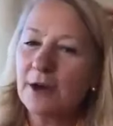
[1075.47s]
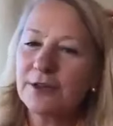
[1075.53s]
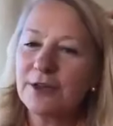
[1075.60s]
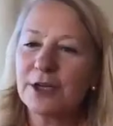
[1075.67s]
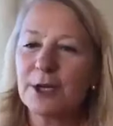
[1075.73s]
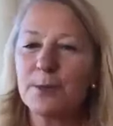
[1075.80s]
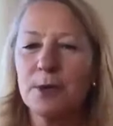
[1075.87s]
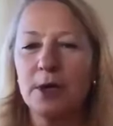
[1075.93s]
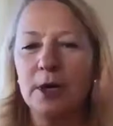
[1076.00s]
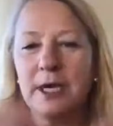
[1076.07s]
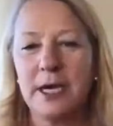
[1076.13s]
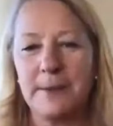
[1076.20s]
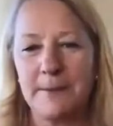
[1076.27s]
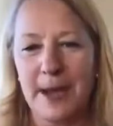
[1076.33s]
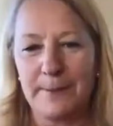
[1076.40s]
do the
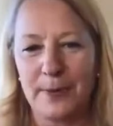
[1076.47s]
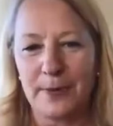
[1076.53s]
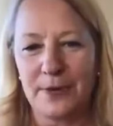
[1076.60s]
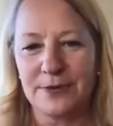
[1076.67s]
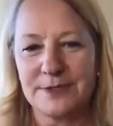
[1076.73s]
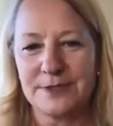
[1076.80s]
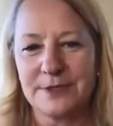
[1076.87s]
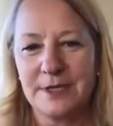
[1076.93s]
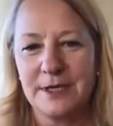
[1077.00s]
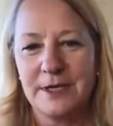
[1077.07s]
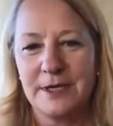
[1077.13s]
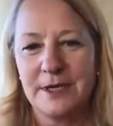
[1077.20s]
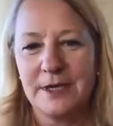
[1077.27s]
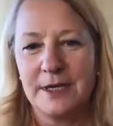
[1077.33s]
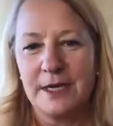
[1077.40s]
community members,
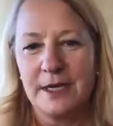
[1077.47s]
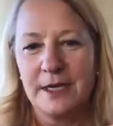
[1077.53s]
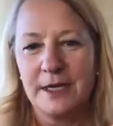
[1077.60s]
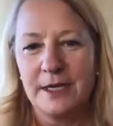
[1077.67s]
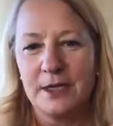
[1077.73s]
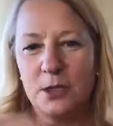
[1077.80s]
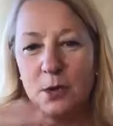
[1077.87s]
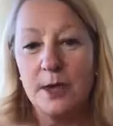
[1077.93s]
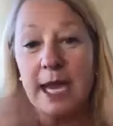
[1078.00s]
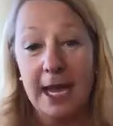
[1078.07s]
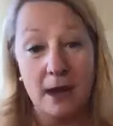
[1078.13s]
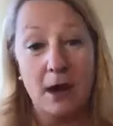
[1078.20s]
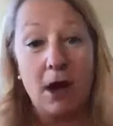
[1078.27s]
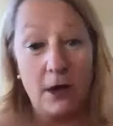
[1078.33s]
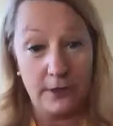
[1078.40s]
you
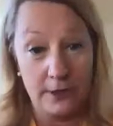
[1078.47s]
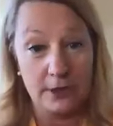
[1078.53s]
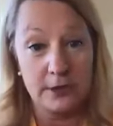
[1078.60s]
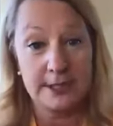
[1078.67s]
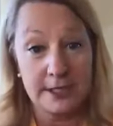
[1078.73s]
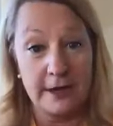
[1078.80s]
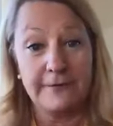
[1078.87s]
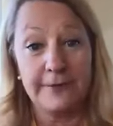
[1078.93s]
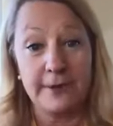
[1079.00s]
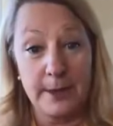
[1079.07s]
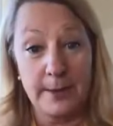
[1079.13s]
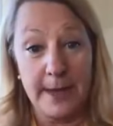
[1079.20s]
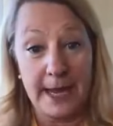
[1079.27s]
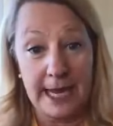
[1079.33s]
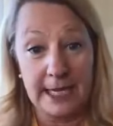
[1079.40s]
get all your stuff from the
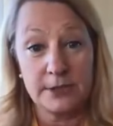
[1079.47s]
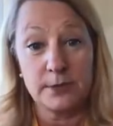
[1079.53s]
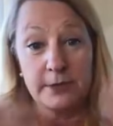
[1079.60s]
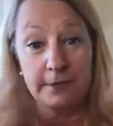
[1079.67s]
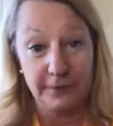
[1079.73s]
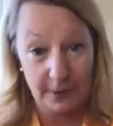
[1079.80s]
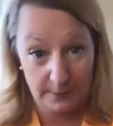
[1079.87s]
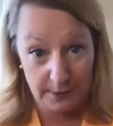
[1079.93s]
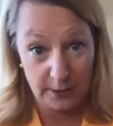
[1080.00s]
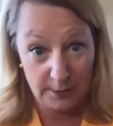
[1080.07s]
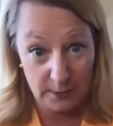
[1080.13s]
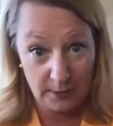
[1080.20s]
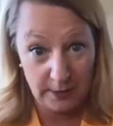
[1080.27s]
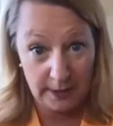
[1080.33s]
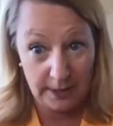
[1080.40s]
pantry, from the
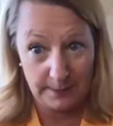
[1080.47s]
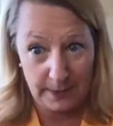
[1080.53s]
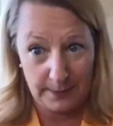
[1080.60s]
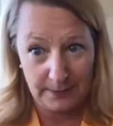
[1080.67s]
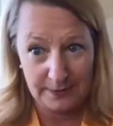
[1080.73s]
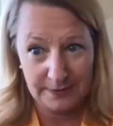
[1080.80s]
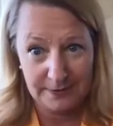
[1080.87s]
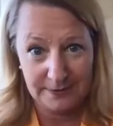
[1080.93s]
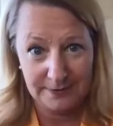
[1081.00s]
community members?